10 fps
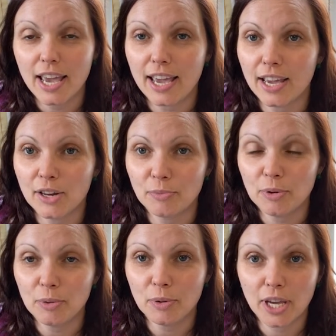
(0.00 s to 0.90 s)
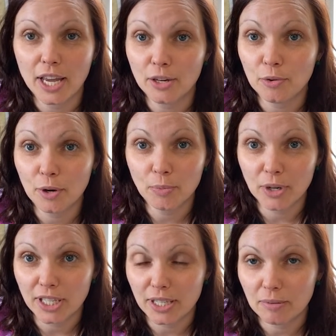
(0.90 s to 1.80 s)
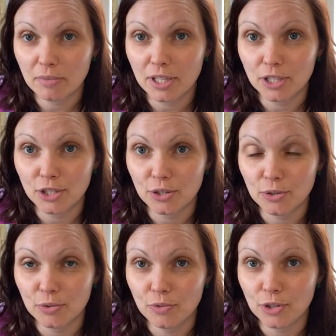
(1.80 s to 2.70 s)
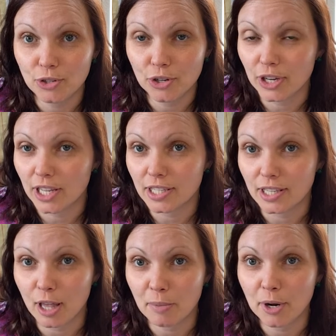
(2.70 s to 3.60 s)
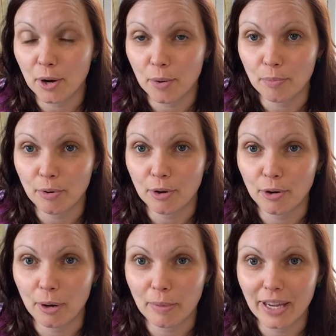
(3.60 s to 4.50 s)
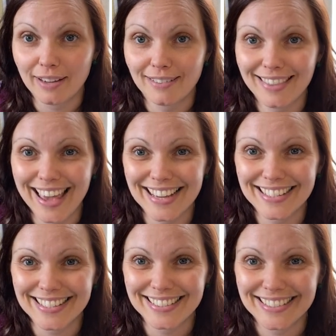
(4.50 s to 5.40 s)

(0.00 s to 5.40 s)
and we can incorporate them into future Kids Club at Home programming. Thanks.